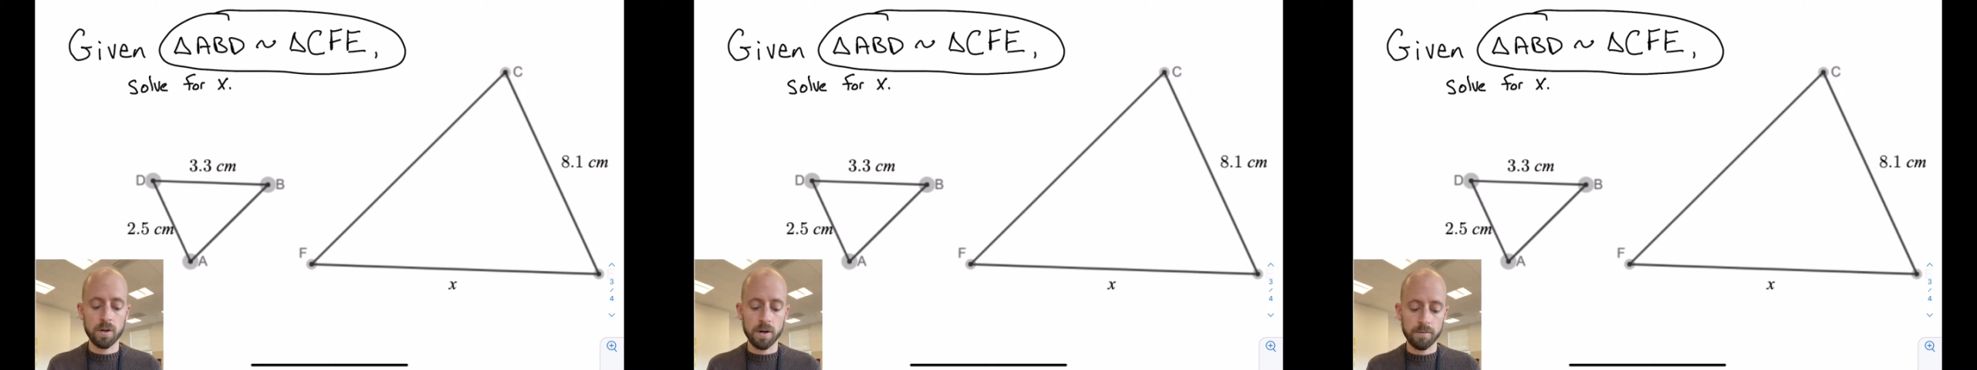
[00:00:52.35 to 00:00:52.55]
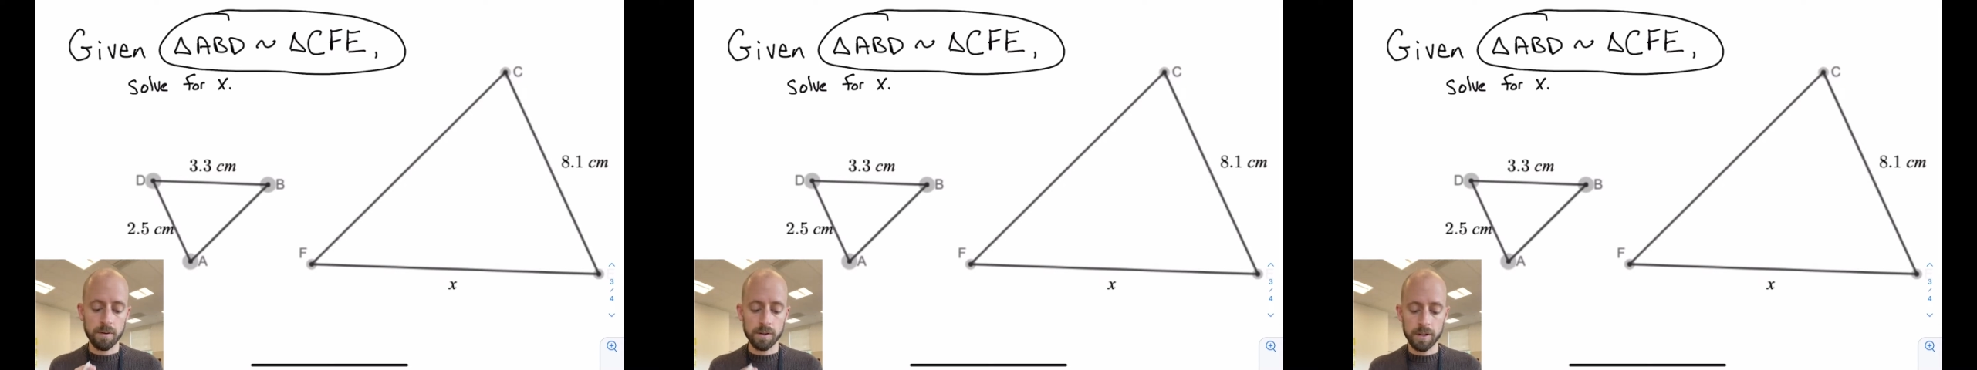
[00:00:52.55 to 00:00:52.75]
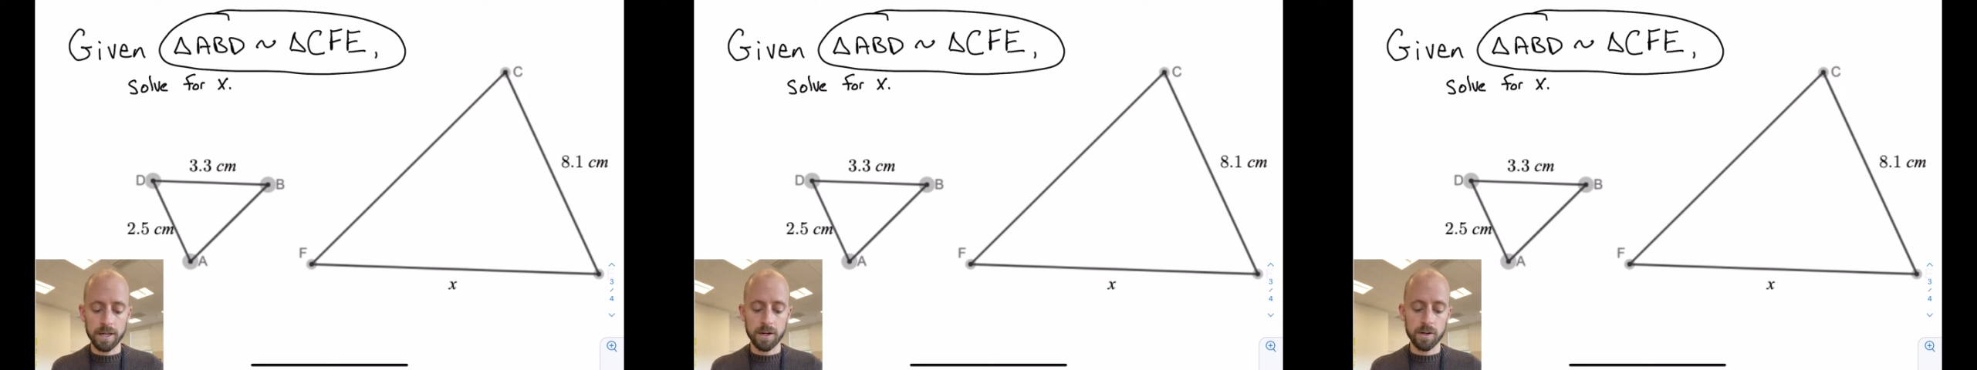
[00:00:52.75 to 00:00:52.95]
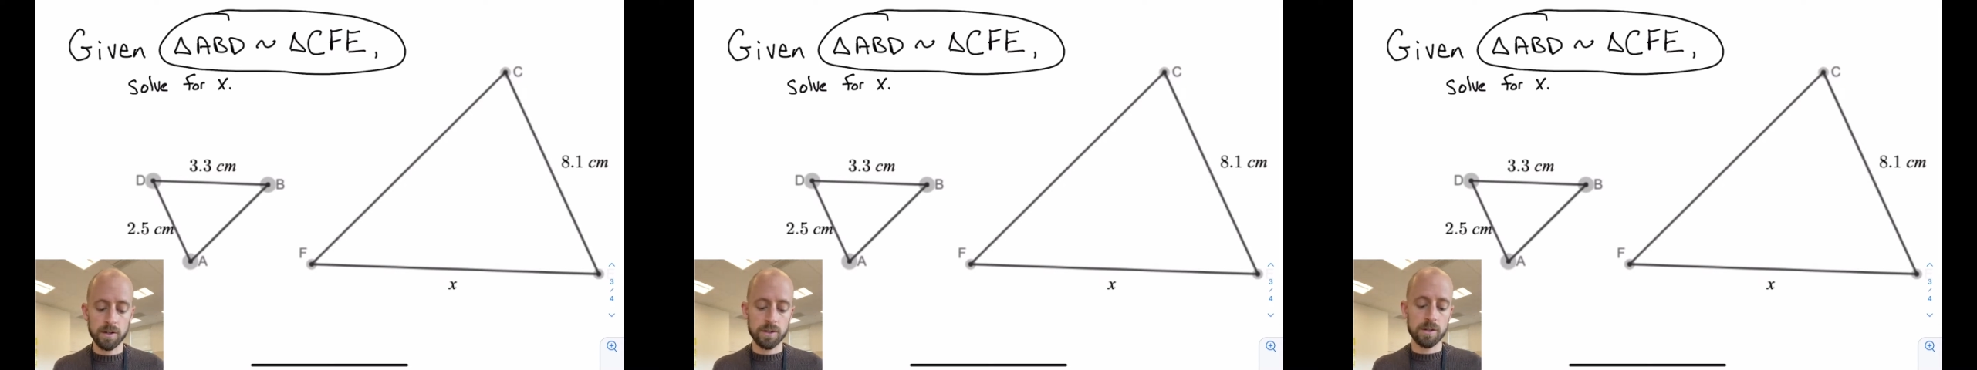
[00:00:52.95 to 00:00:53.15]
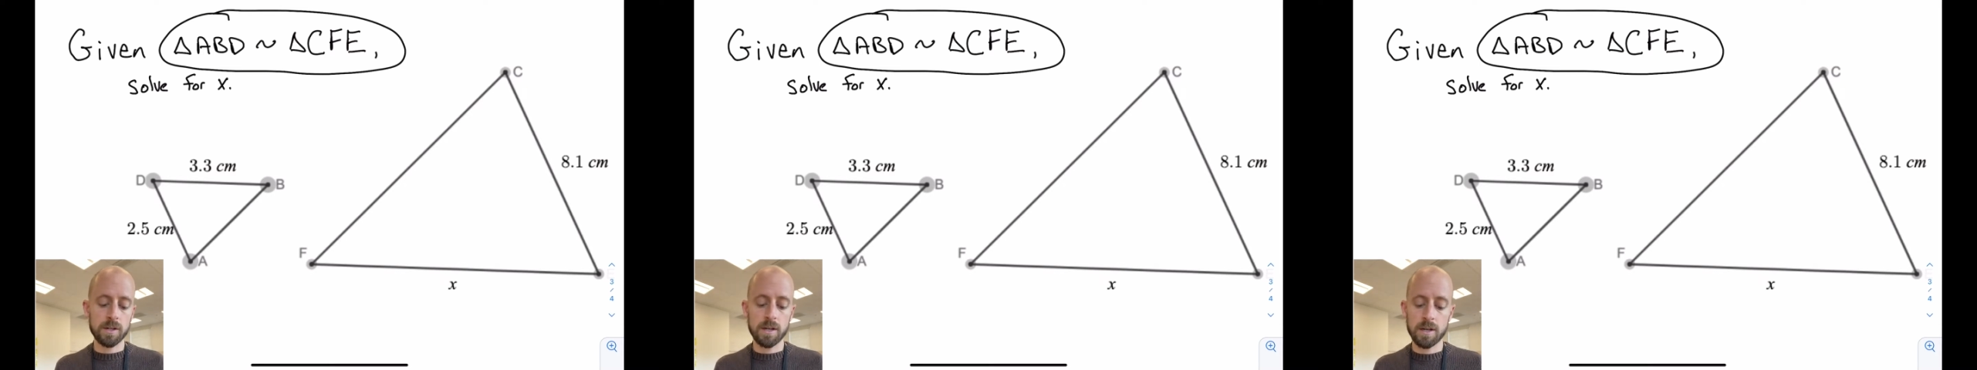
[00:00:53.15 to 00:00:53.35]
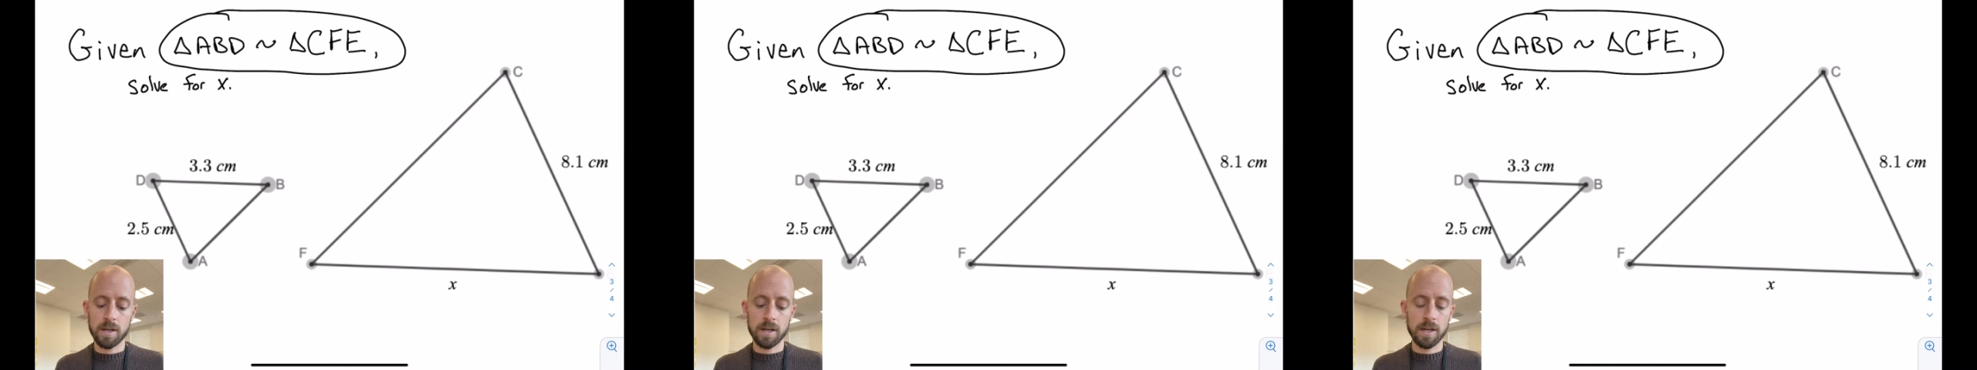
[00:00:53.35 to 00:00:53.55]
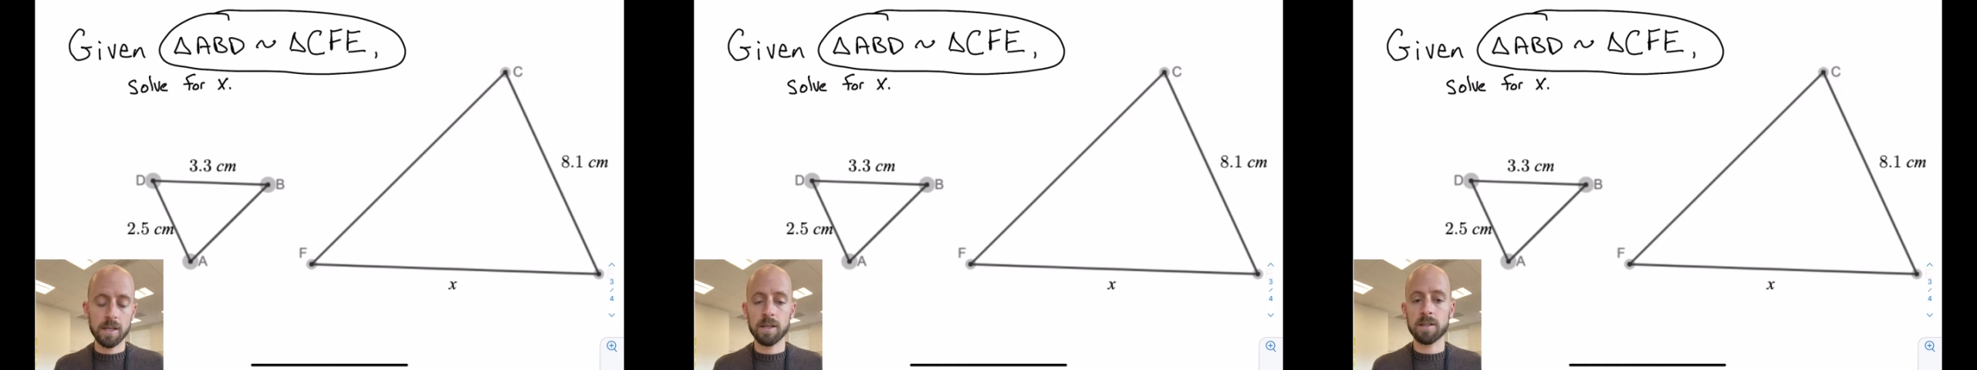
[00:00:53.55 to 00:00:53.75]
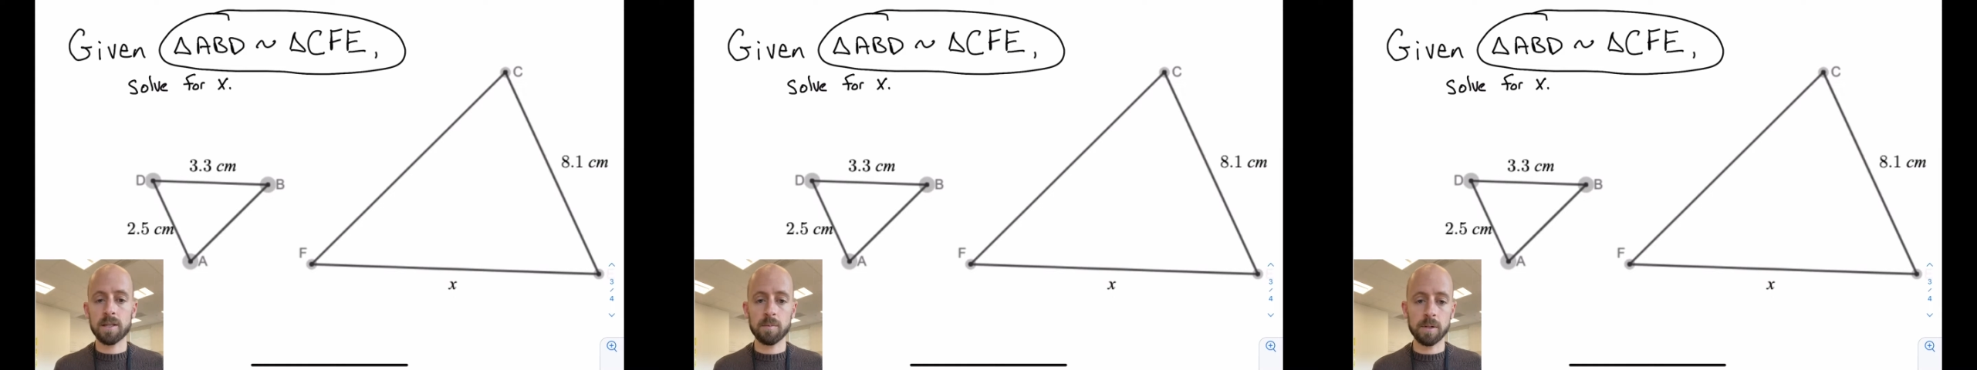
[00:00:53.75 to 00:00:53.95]
of the letters in
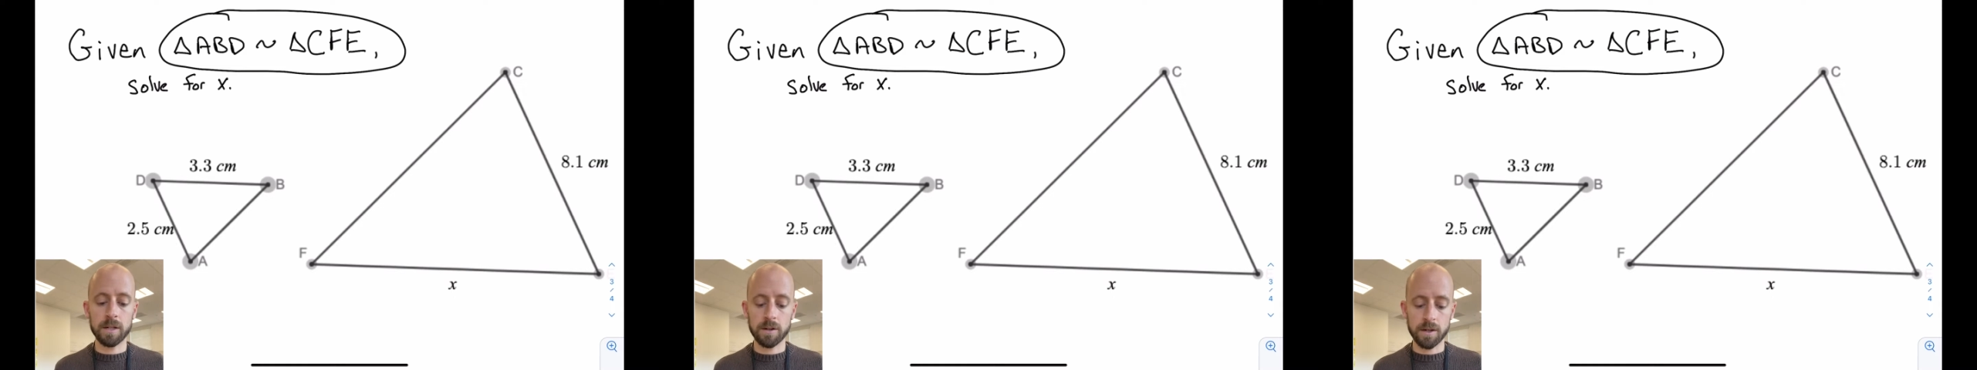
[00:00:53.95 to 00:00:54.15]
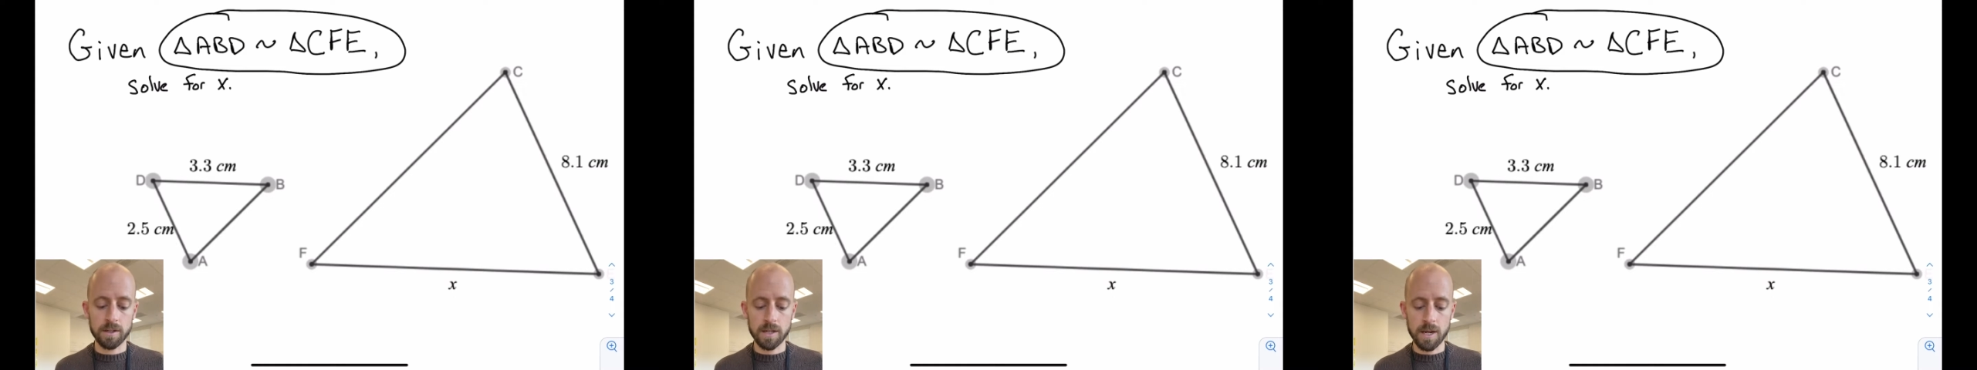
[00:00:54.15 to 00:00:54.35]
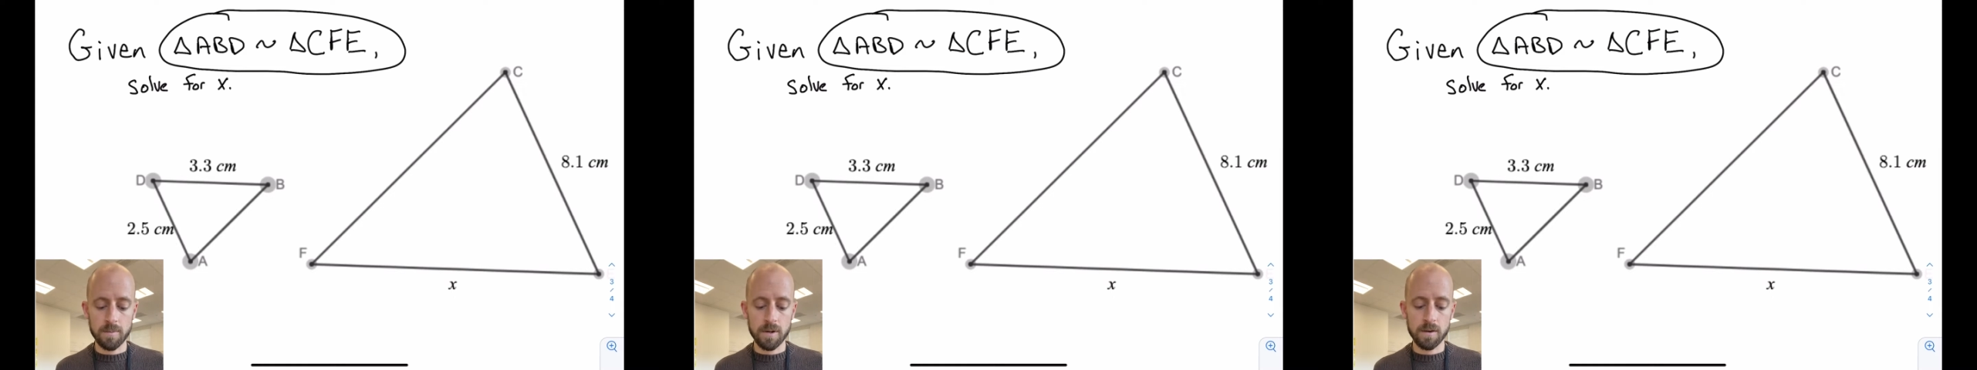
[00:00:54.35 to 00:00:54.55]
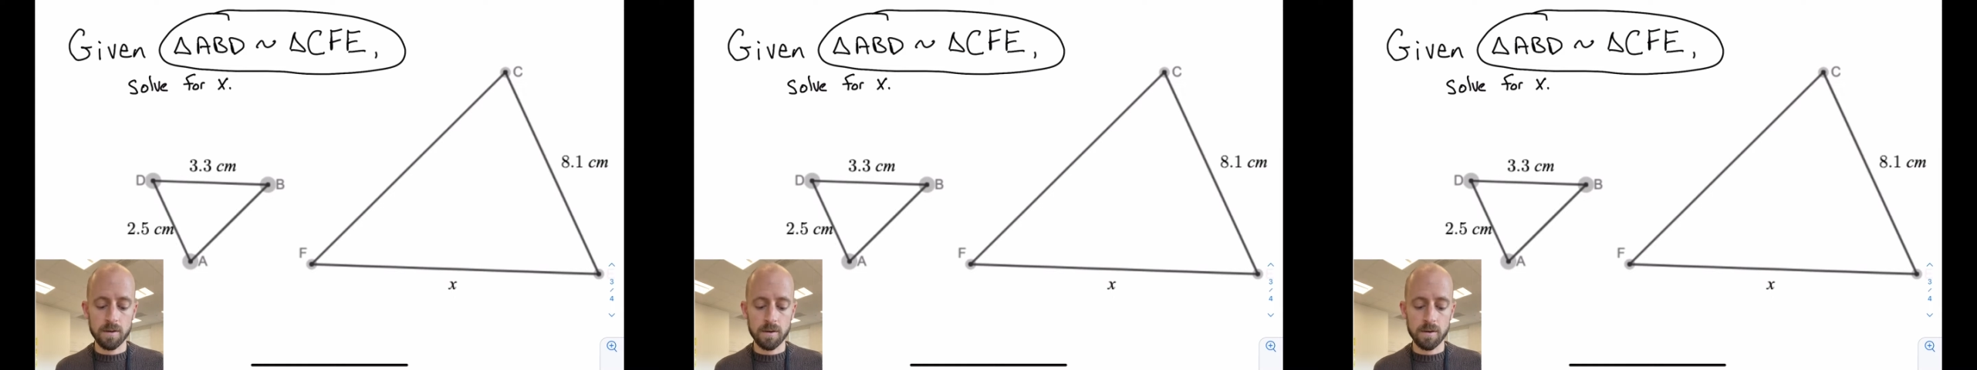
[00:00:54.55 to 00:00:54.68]
the similarity statement.